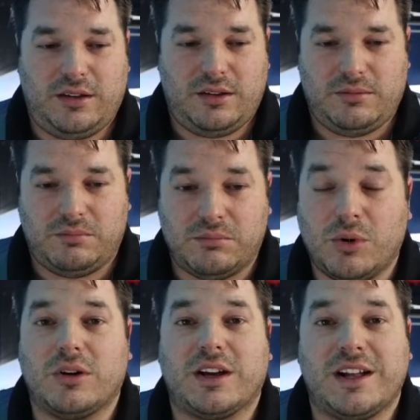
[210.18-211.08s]

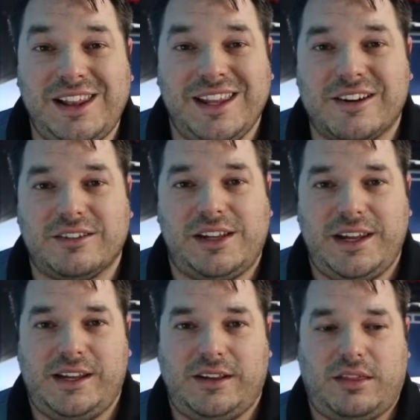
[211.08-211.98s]
more
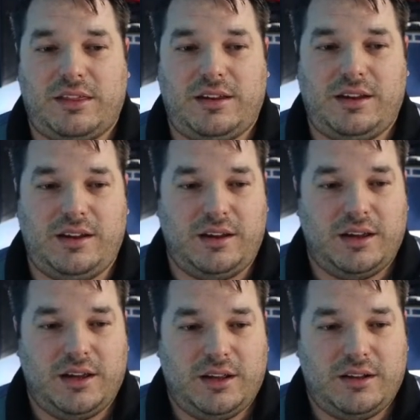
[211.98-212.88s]
clearly the
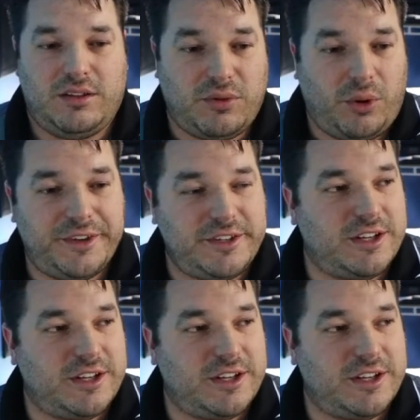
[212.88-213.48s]
the voltages.